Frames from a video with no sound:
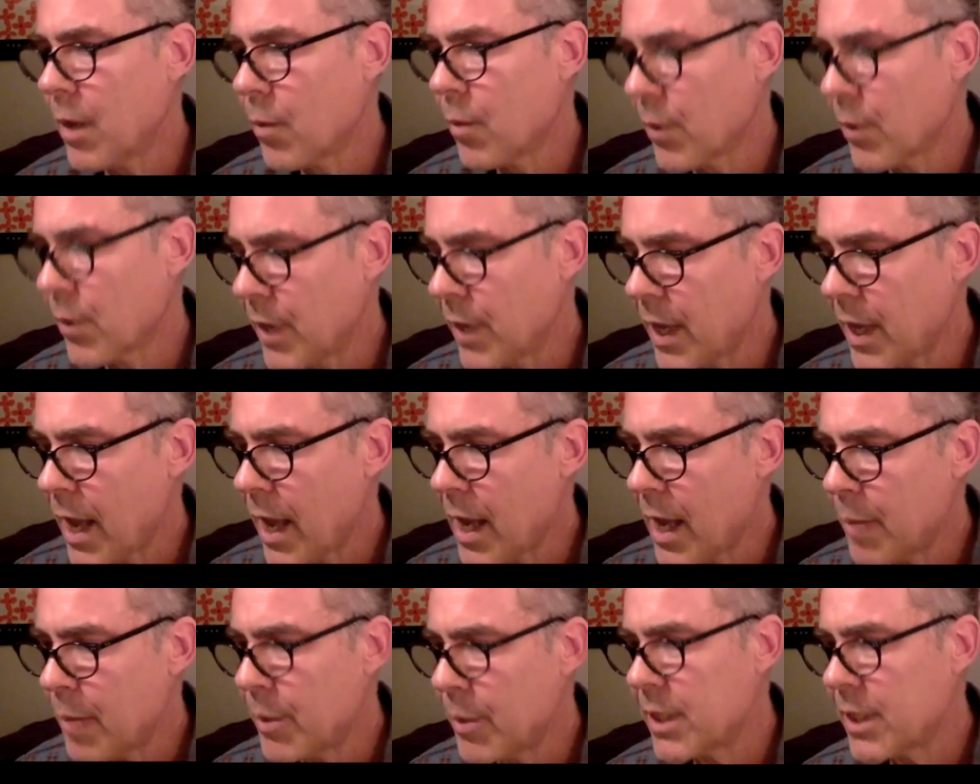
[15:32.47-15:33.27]
were the
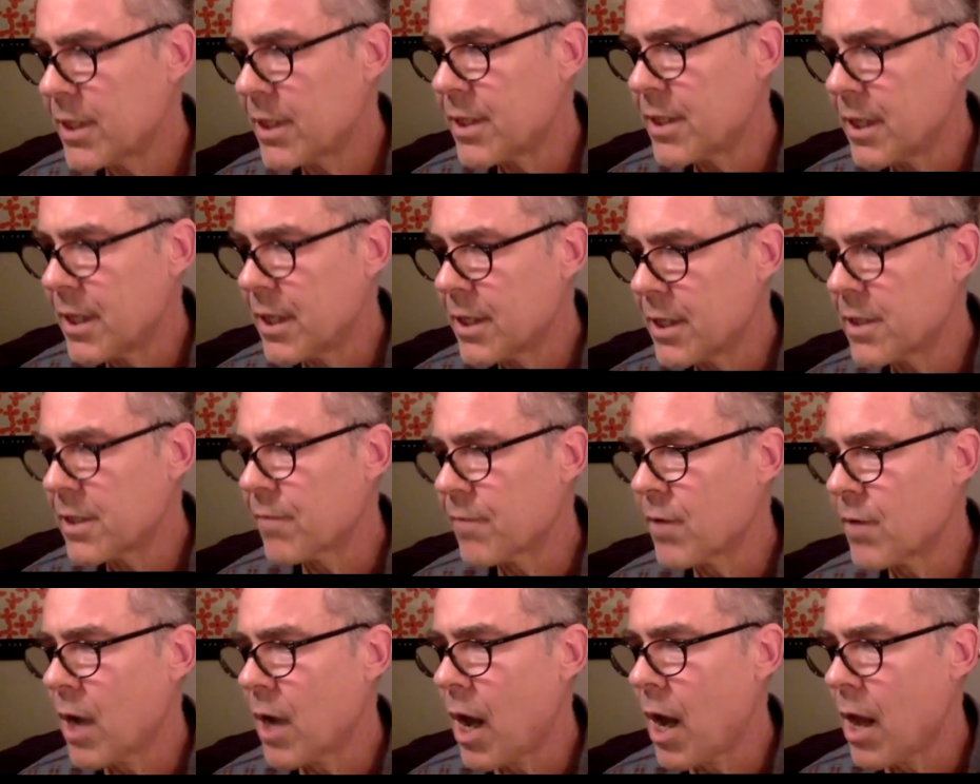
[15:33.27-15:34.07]
ABCs
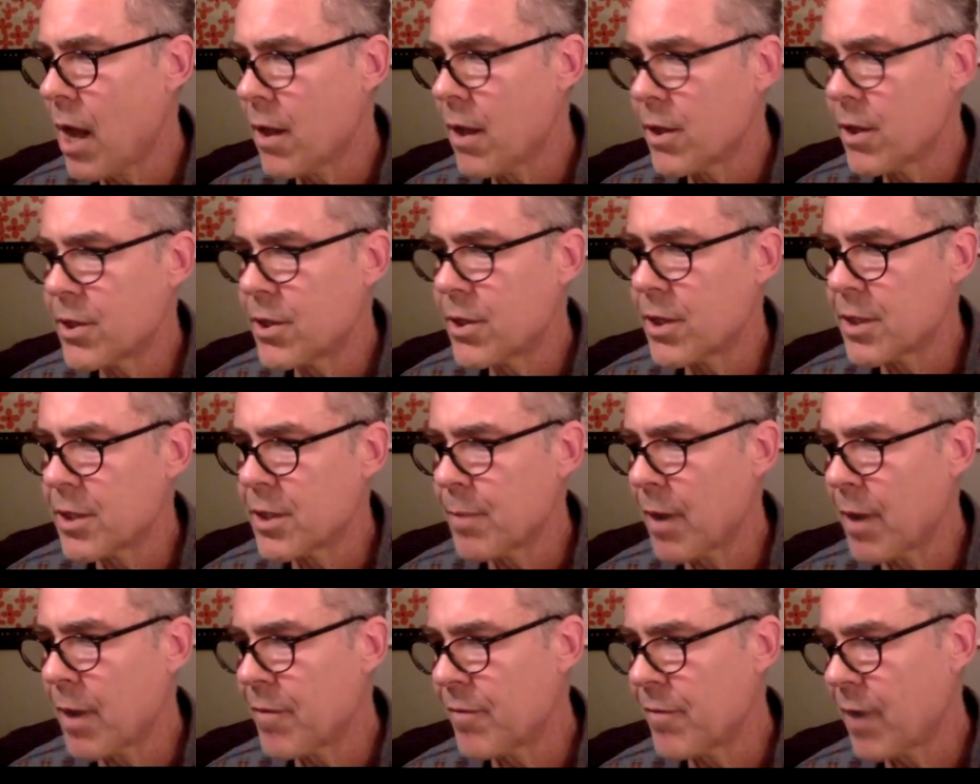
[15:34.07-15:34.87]
of colleges
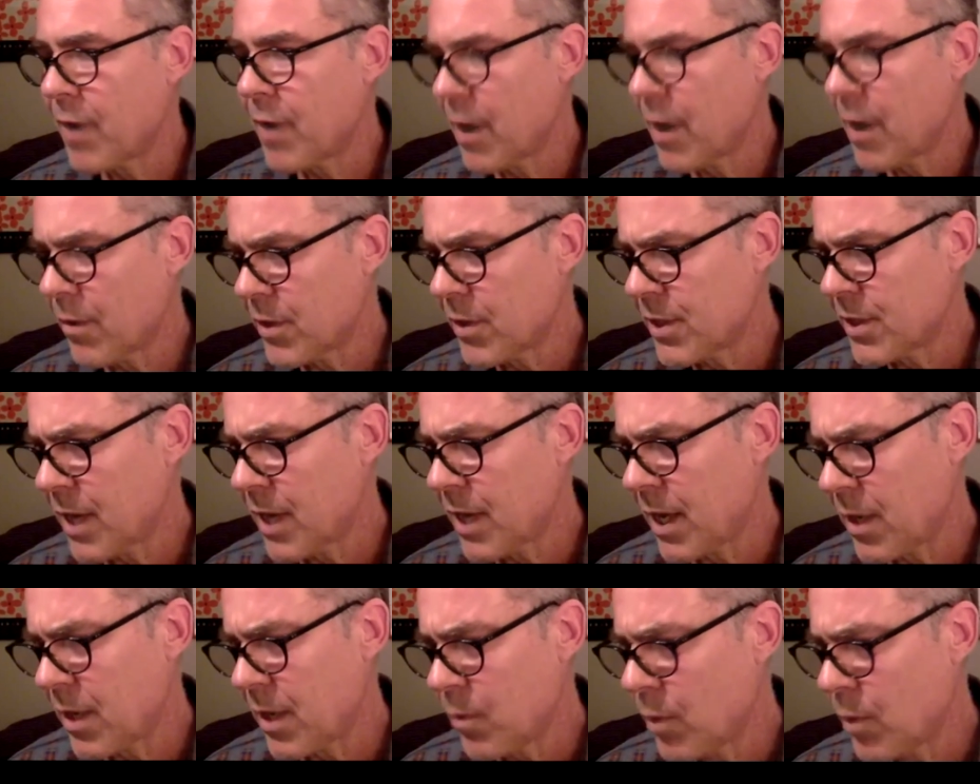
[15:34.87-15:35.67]
my father
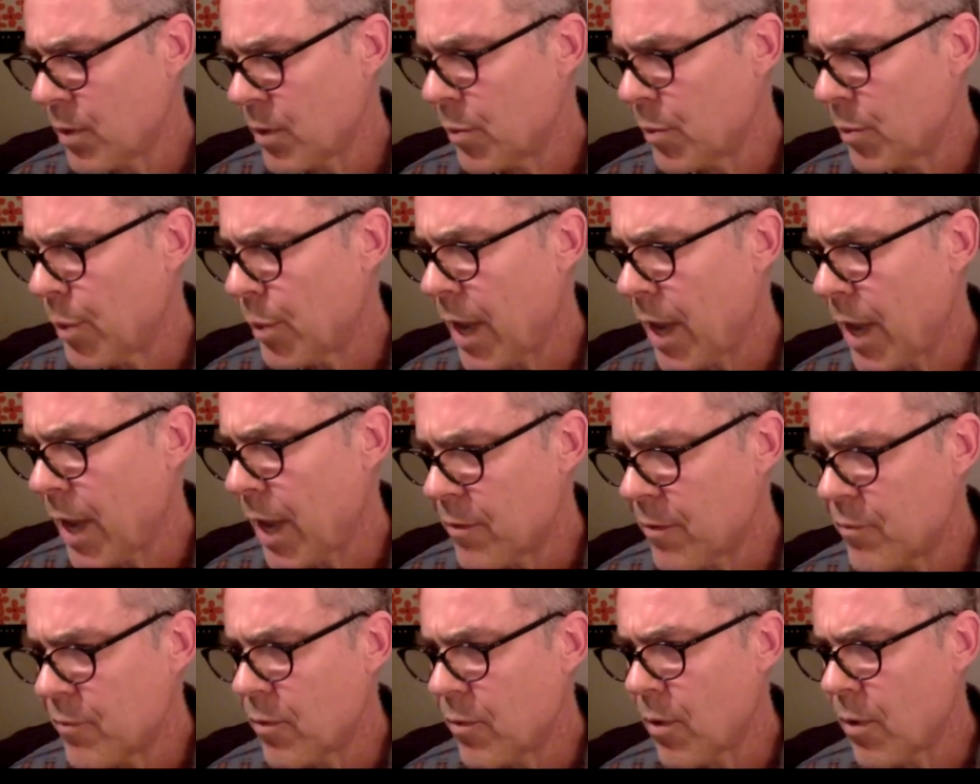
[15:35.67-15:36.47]
said he wouldn't pay
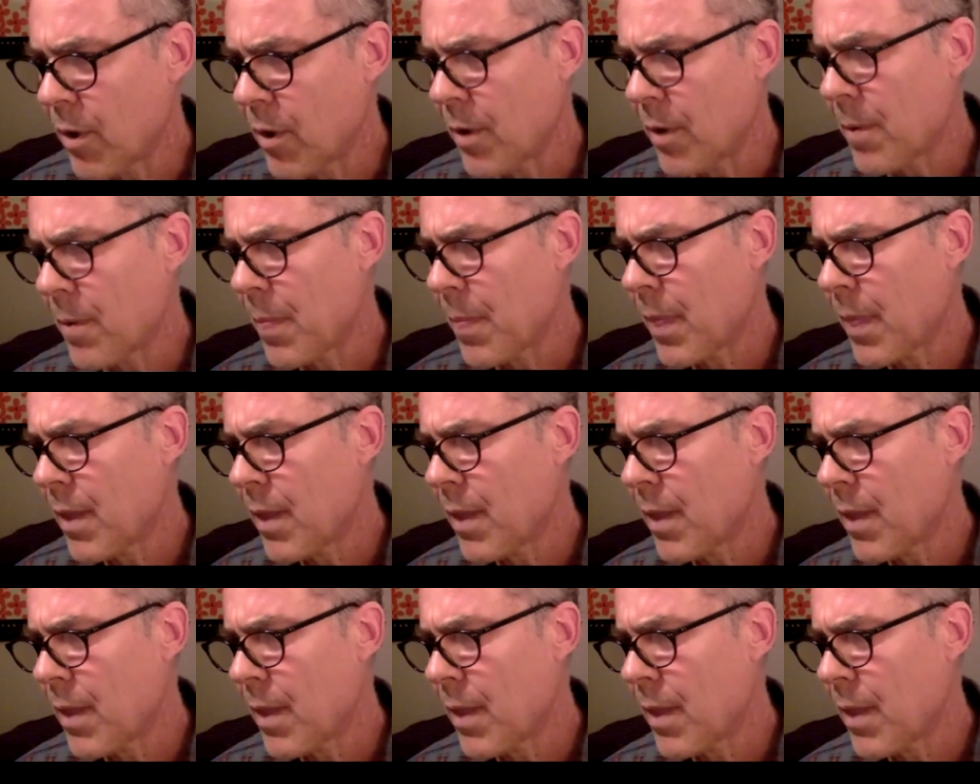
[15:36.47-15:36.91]
for.